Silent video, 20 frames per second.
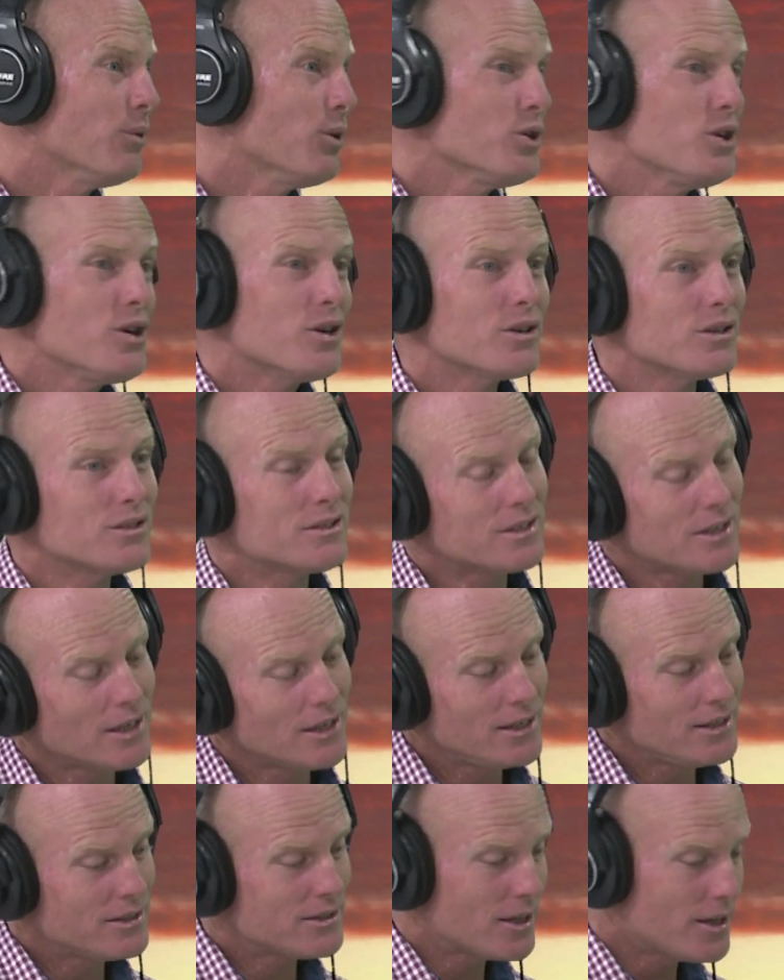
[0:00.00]
well, you could
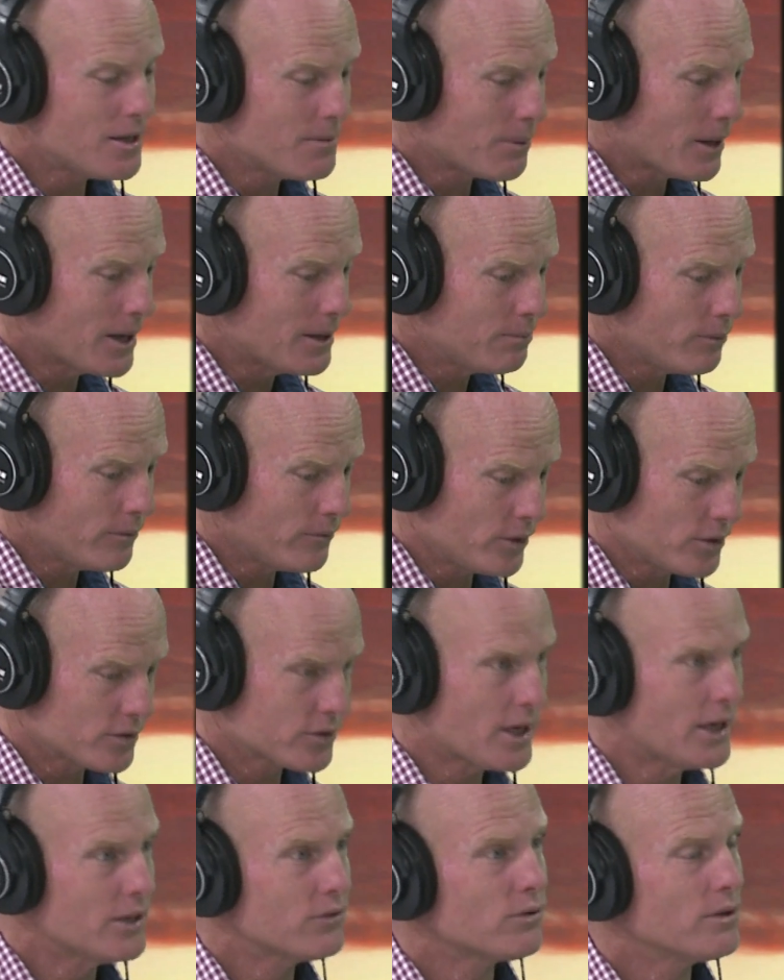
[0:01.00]
see city people versus
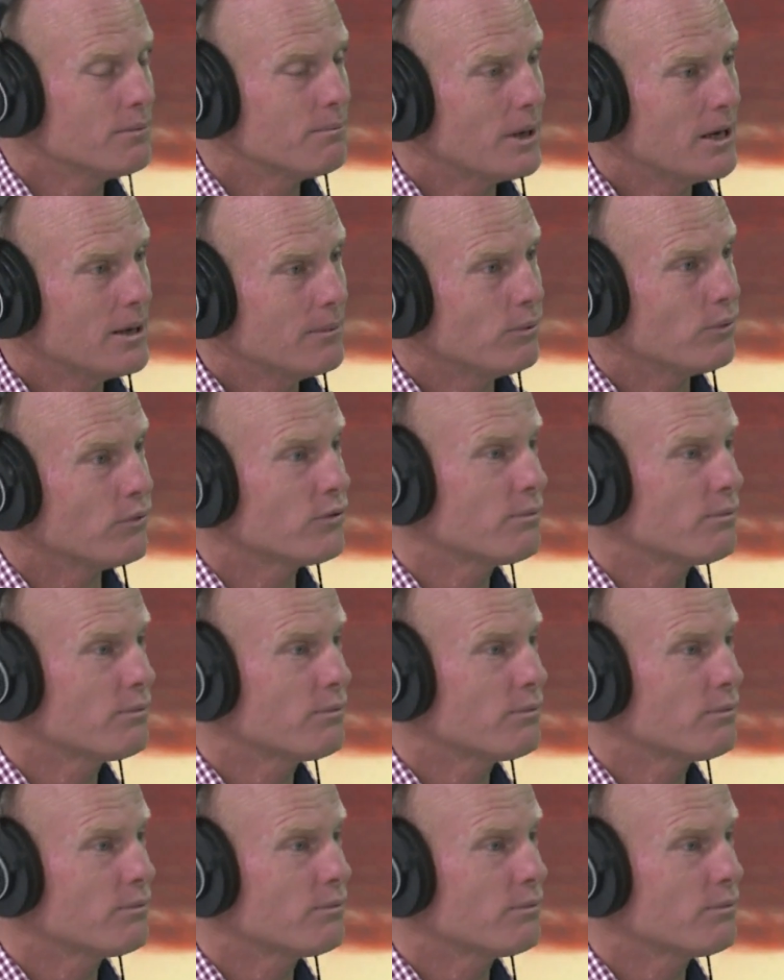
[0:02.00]
country people,